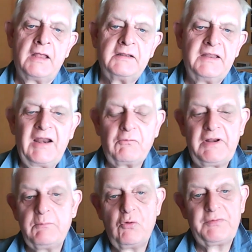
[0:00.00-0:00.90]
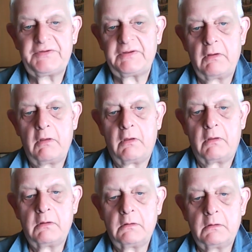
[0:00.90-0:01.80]
They're not really movements at all.
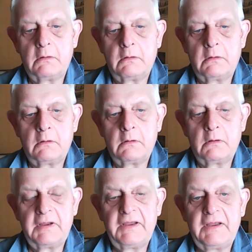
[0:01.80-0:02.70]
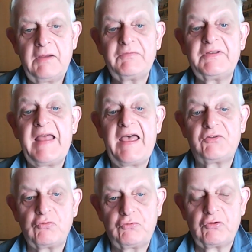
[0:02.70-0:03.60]
It was an
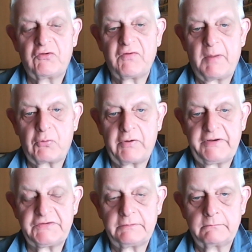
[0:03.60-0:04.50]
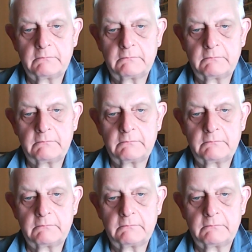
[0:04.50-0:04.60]
astroturf operation